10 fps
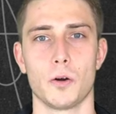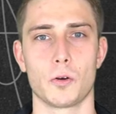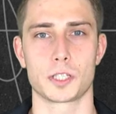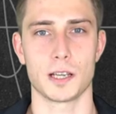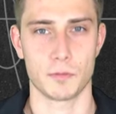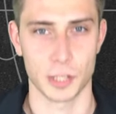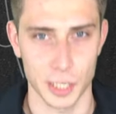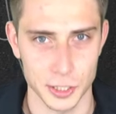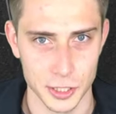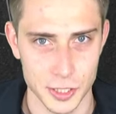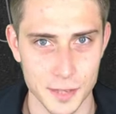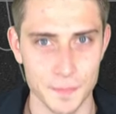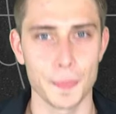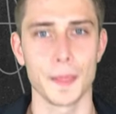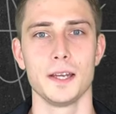or something like this.
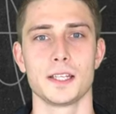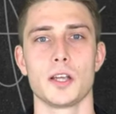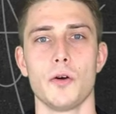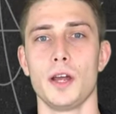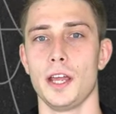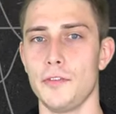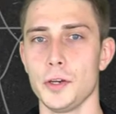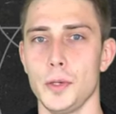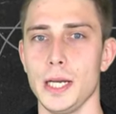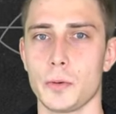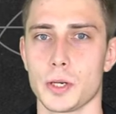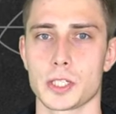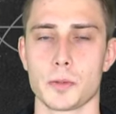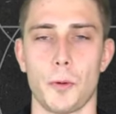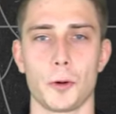So if you really want
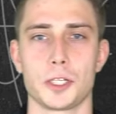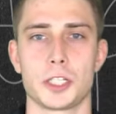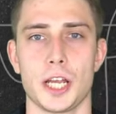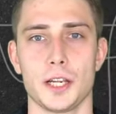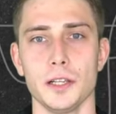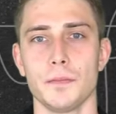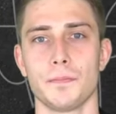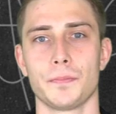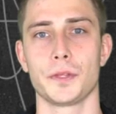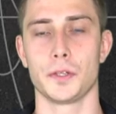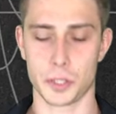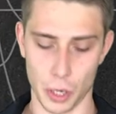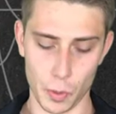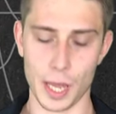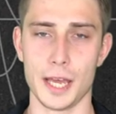to support the channel,
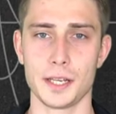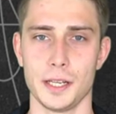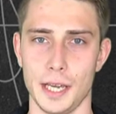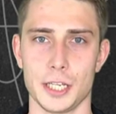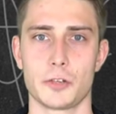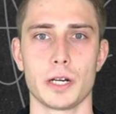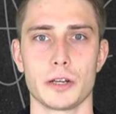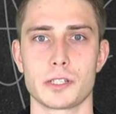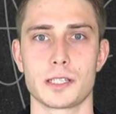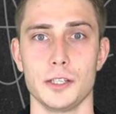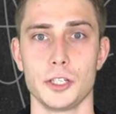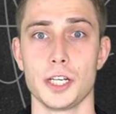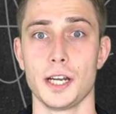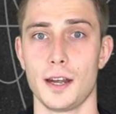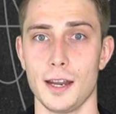go ahead and try out
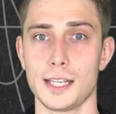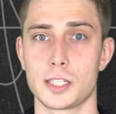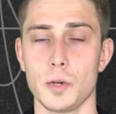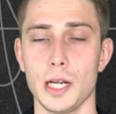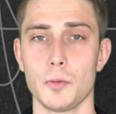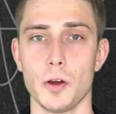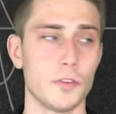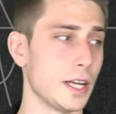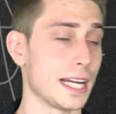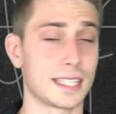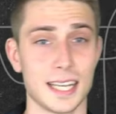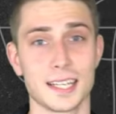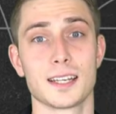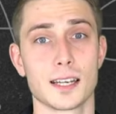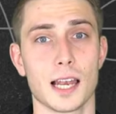Skillshare. It's really worth it. I
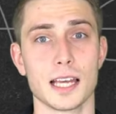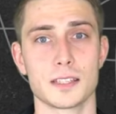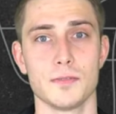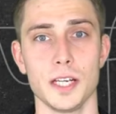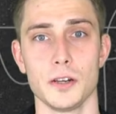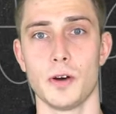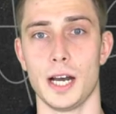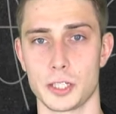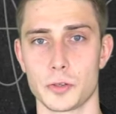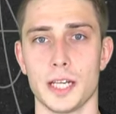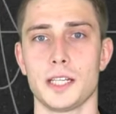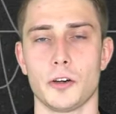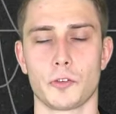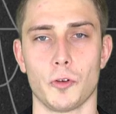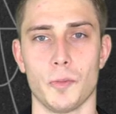said it in the last video, I tried it
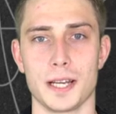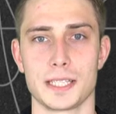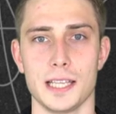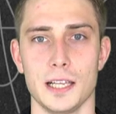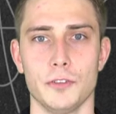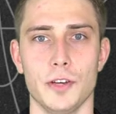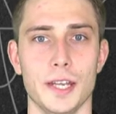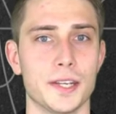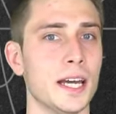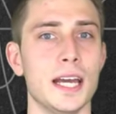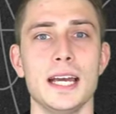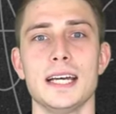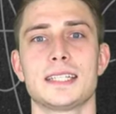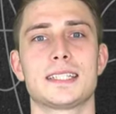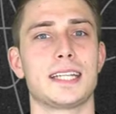out for myself and
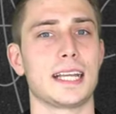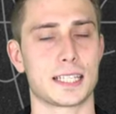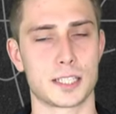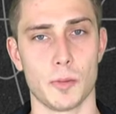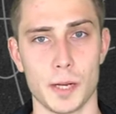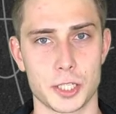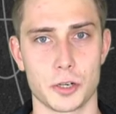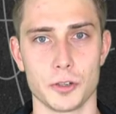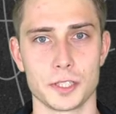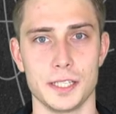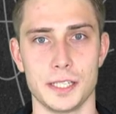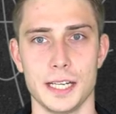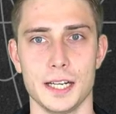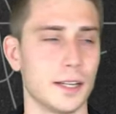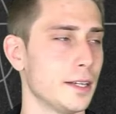they got so much content
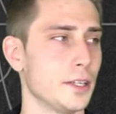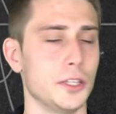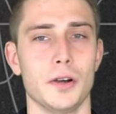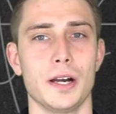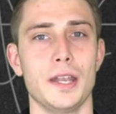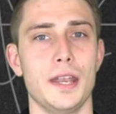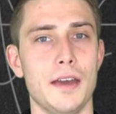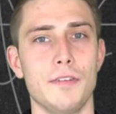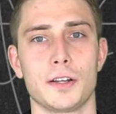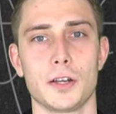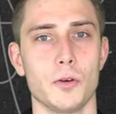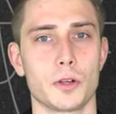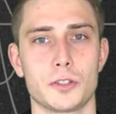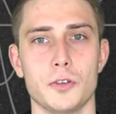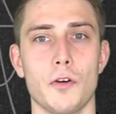there. You are never
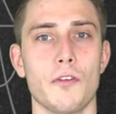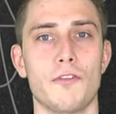going to